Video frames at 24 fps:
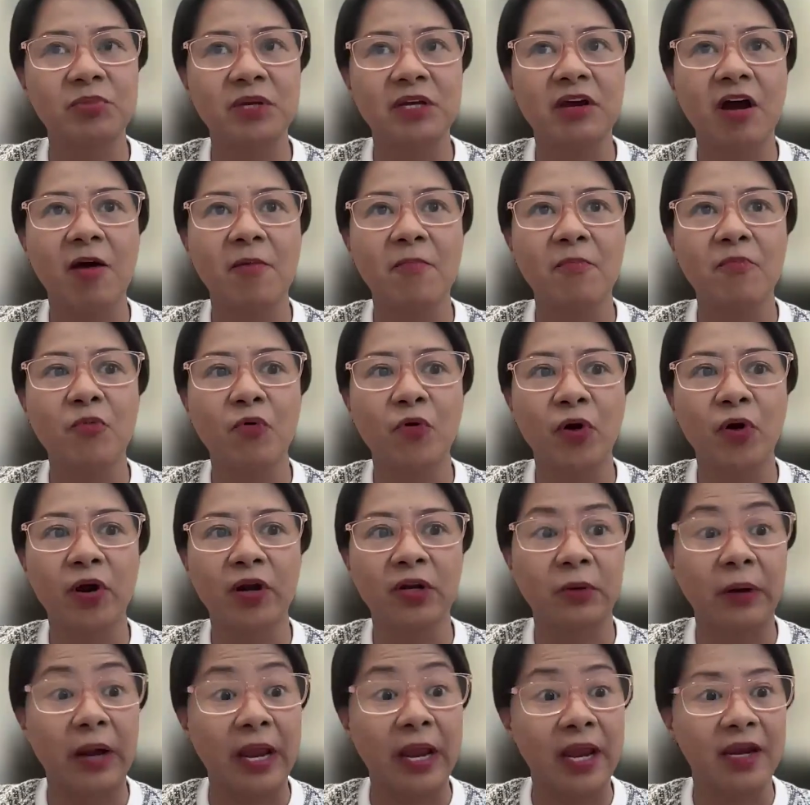to become
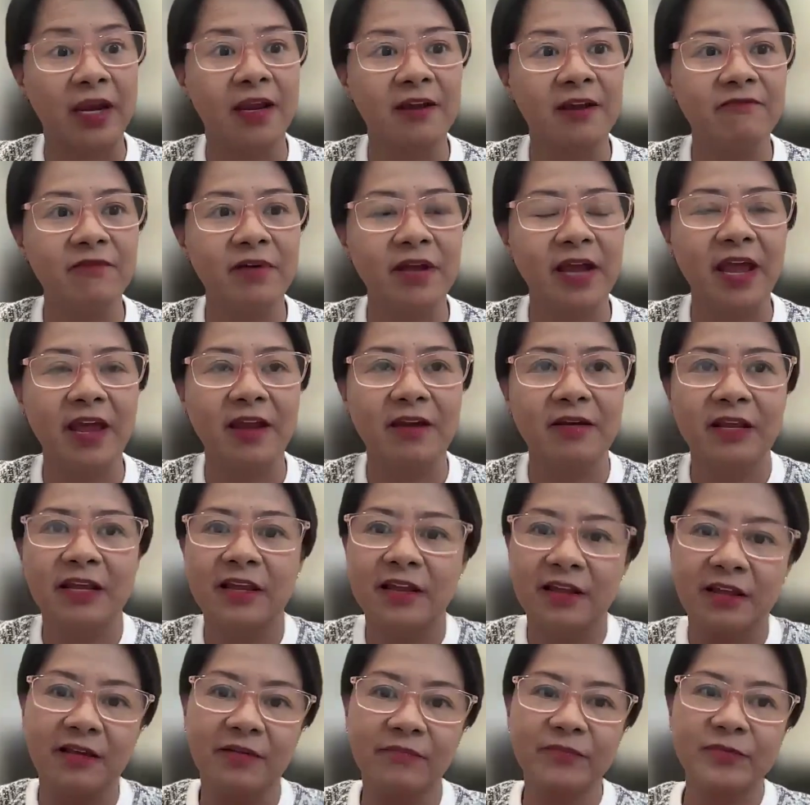more creative, and
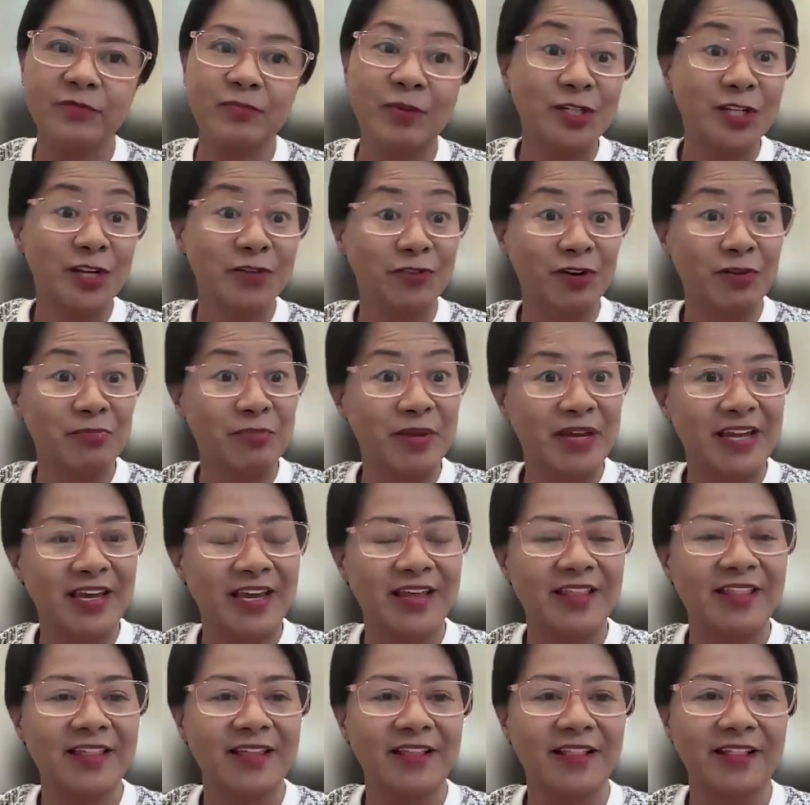especially for
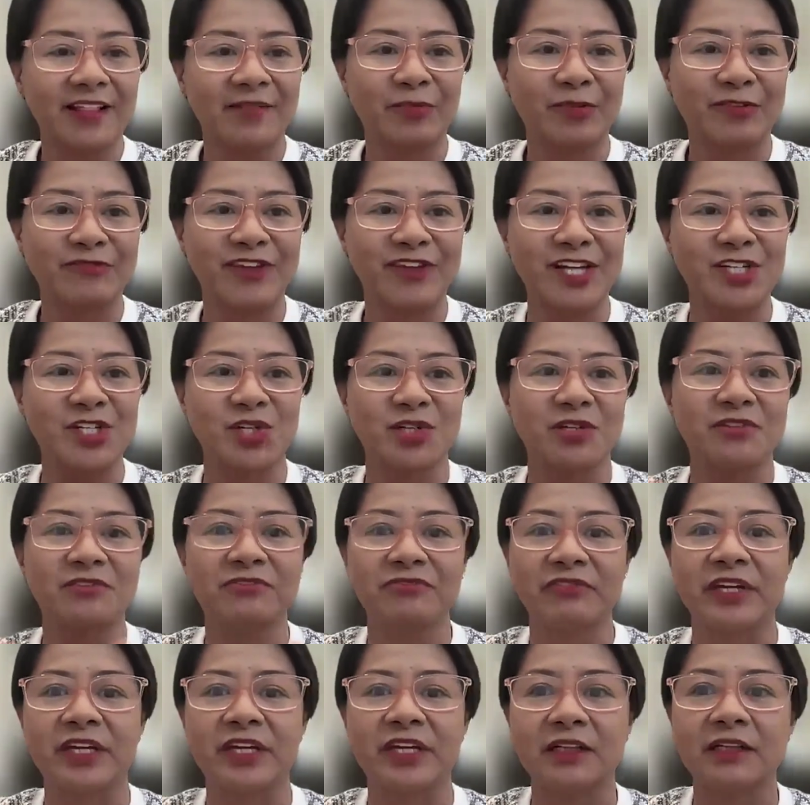me in the professional
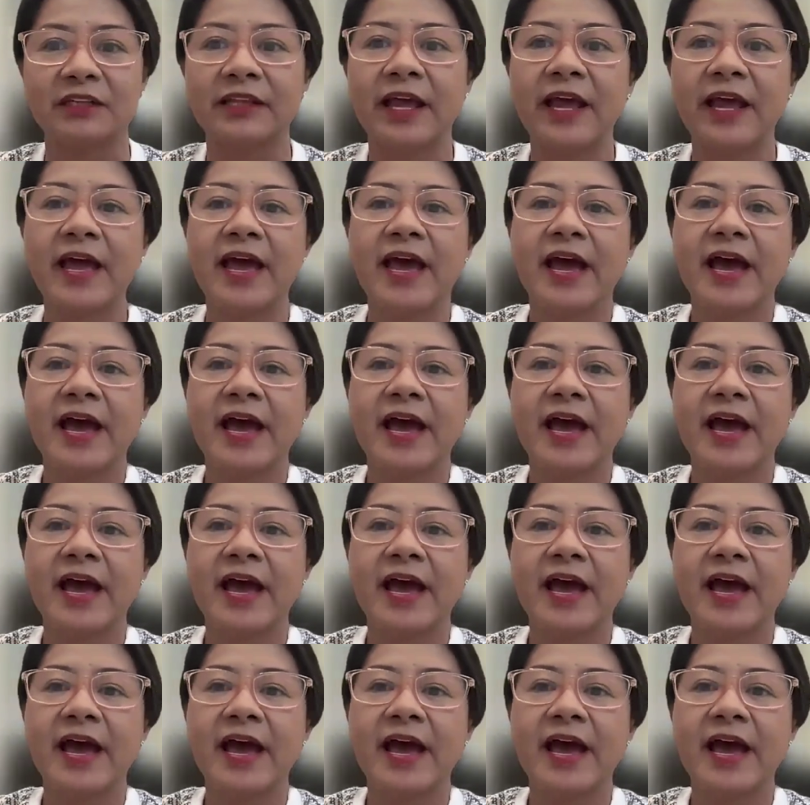field,